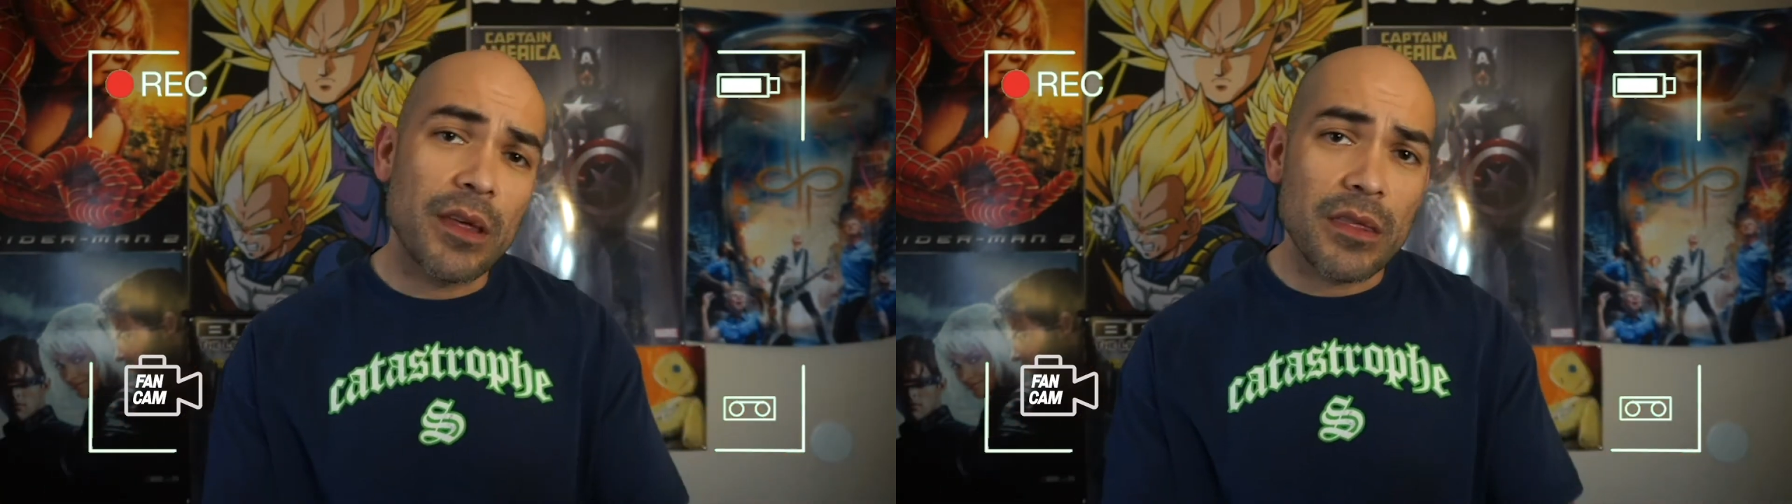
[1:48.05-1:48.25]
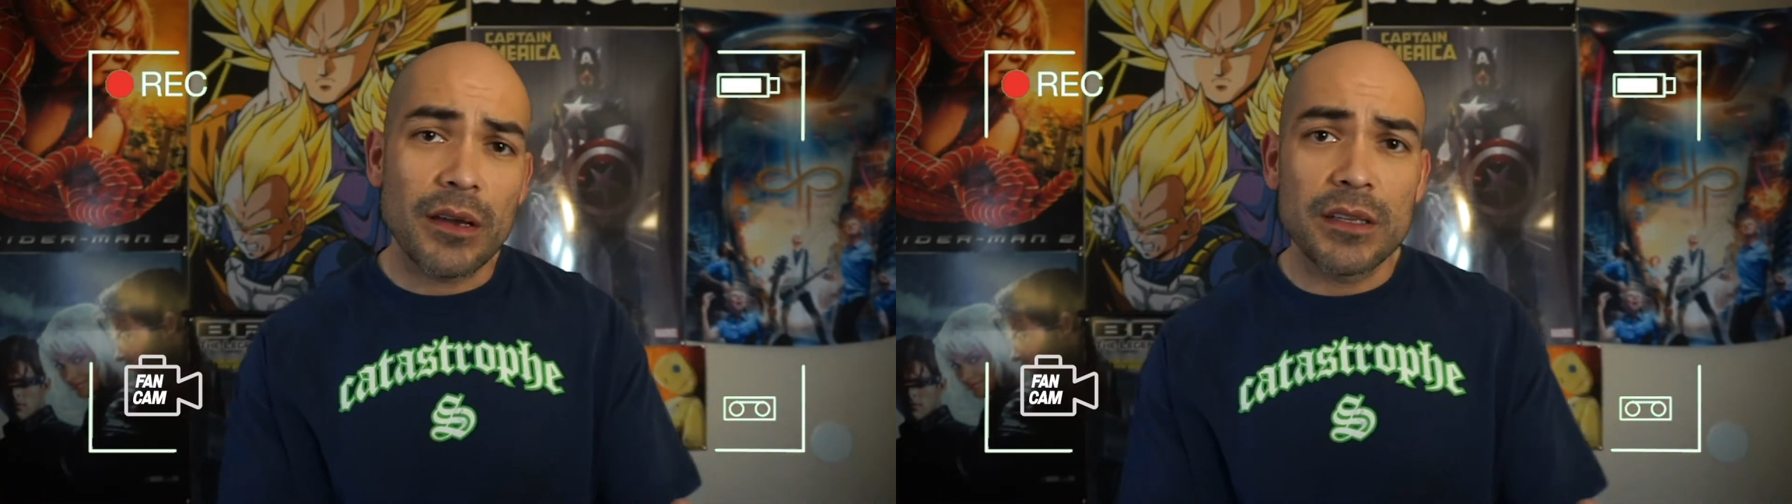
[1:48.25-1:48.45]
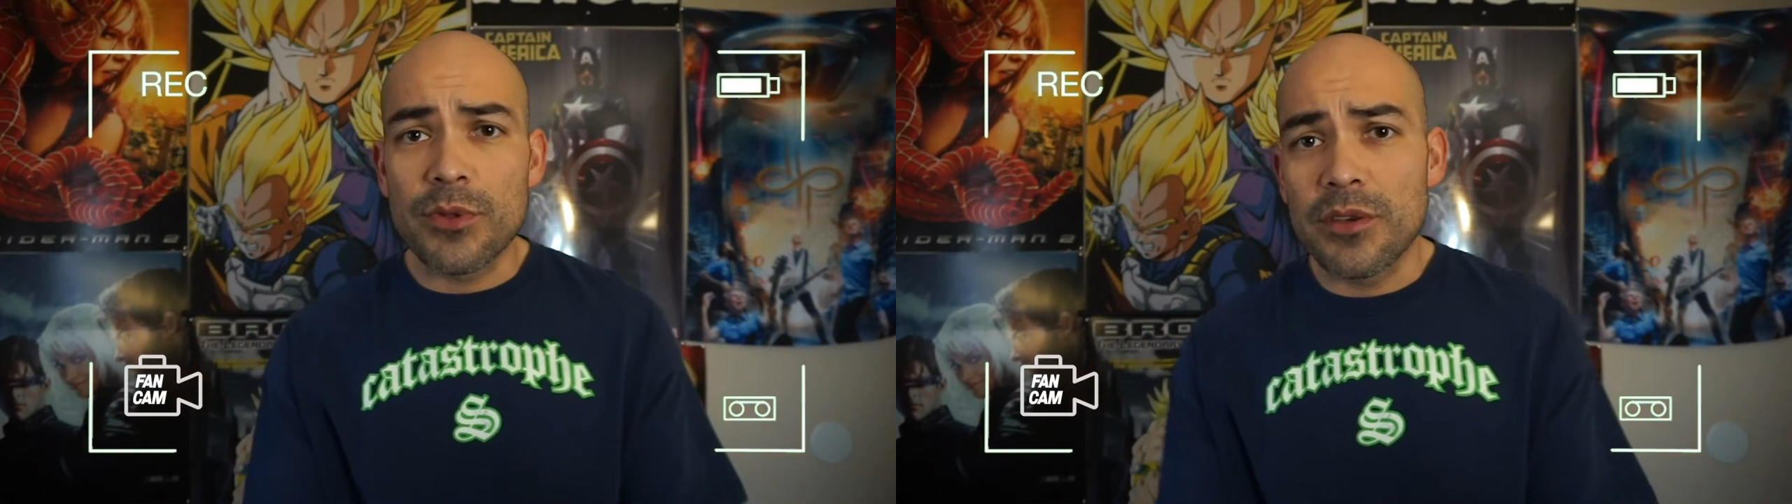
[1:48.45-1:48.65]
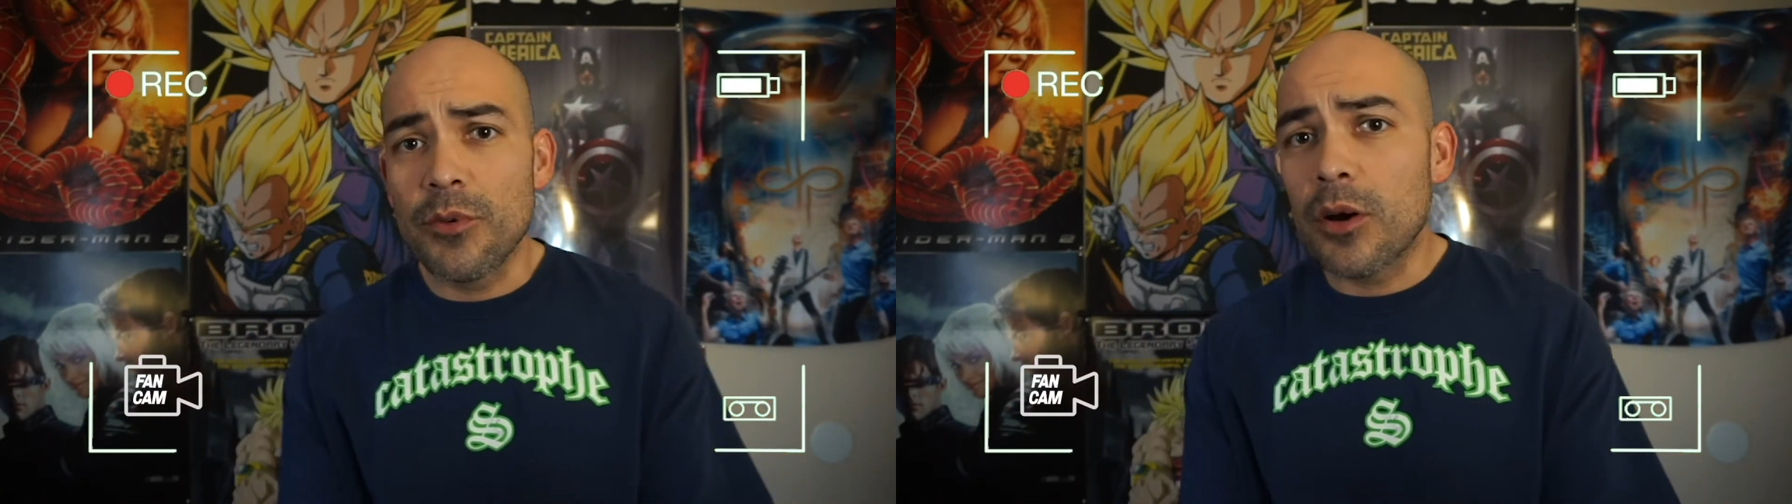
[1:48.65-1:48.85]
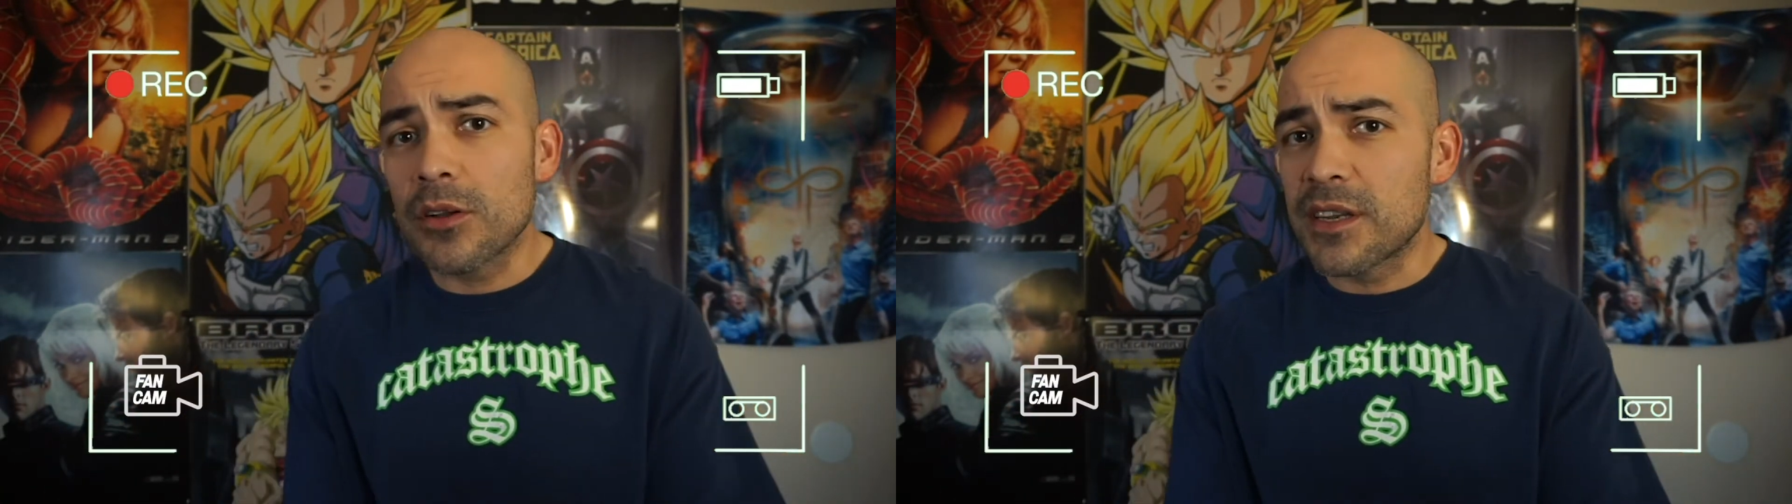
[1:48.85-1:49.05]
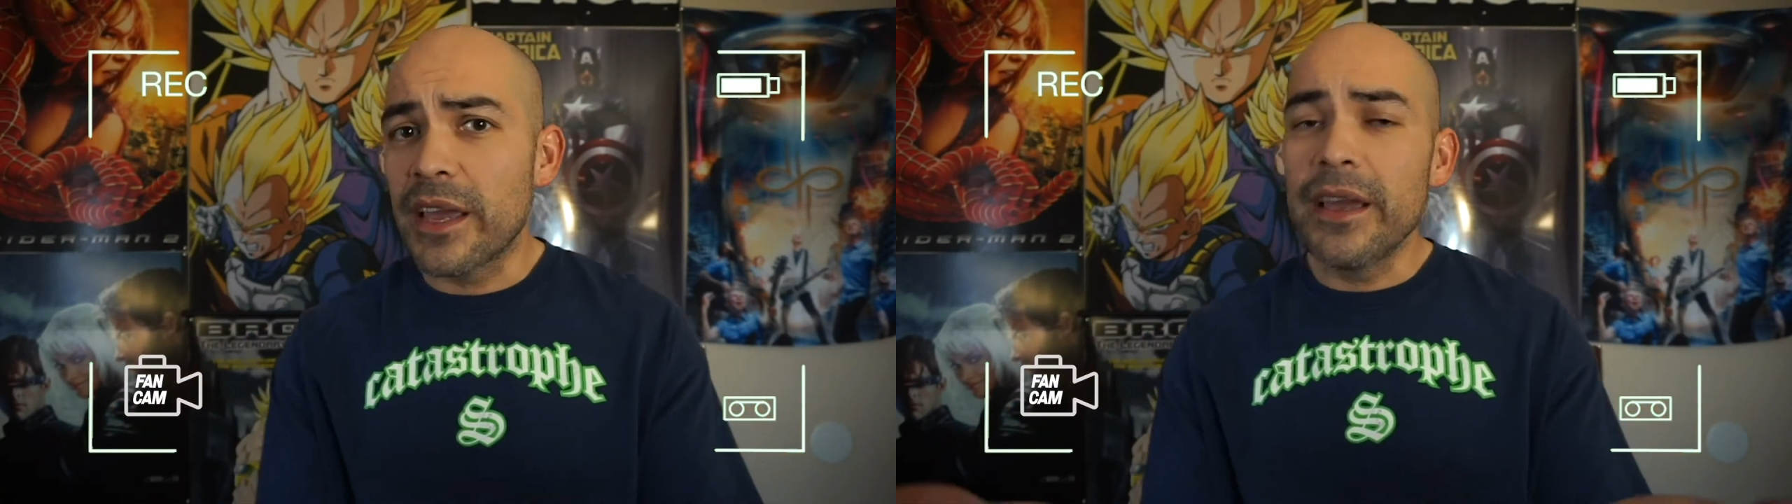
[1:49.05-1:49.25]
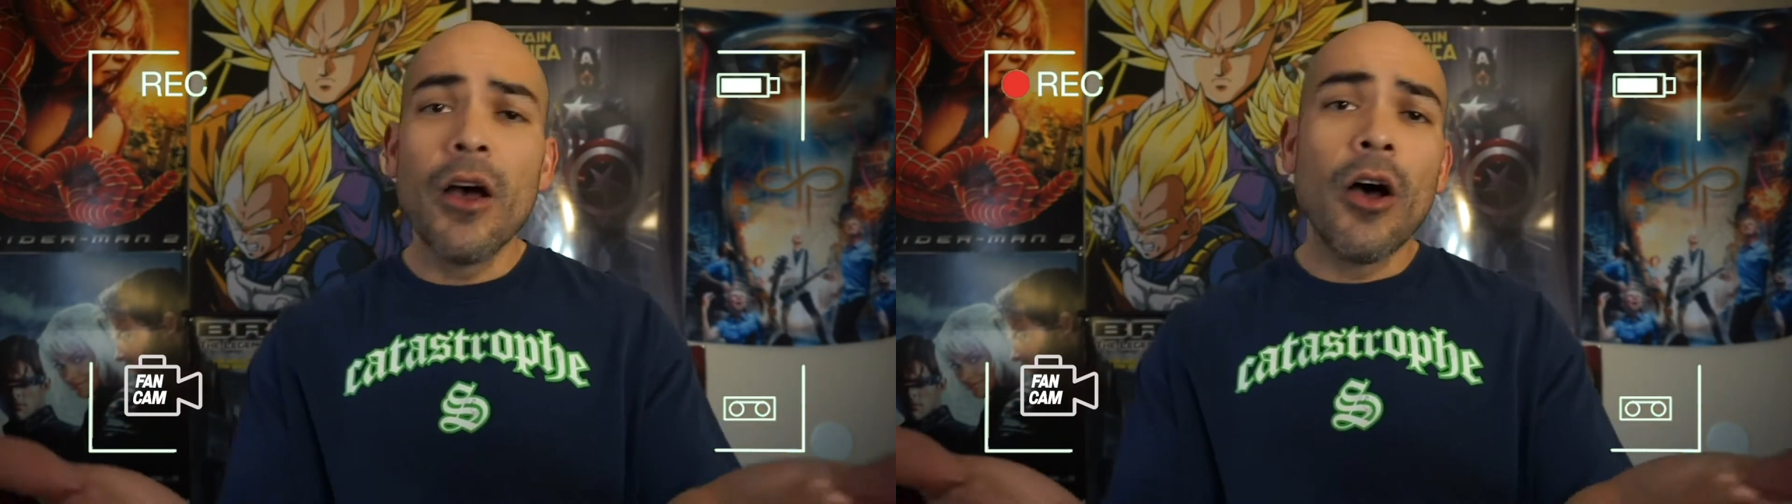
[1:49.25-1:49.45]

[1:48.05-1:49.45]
thoughts with you all today